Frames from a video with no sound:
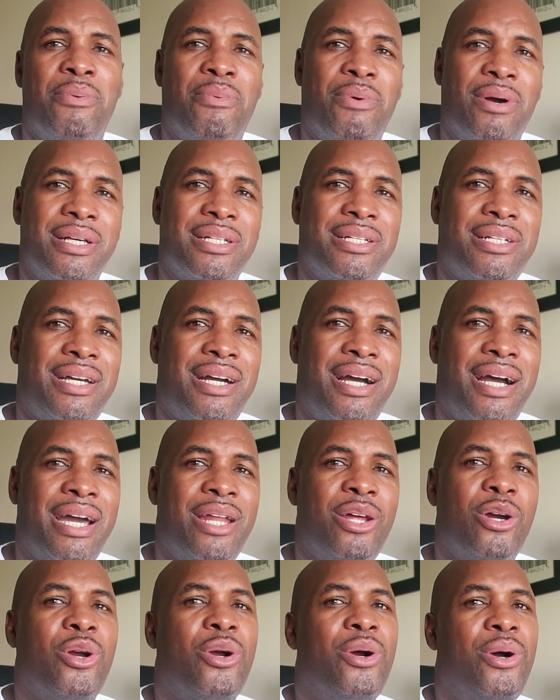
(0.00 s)
was
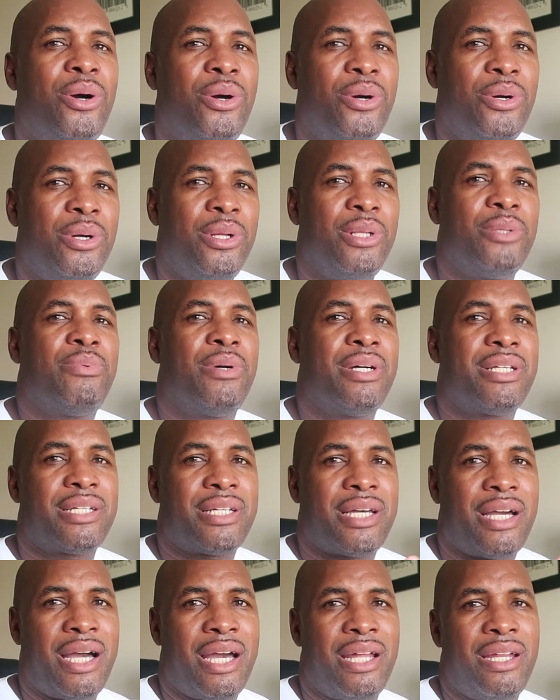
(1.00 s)
kind of cold,
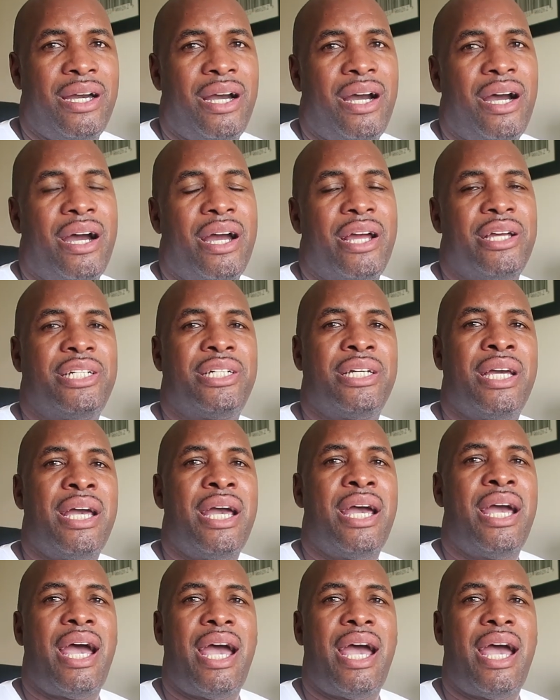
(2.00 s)
was kind of harsh,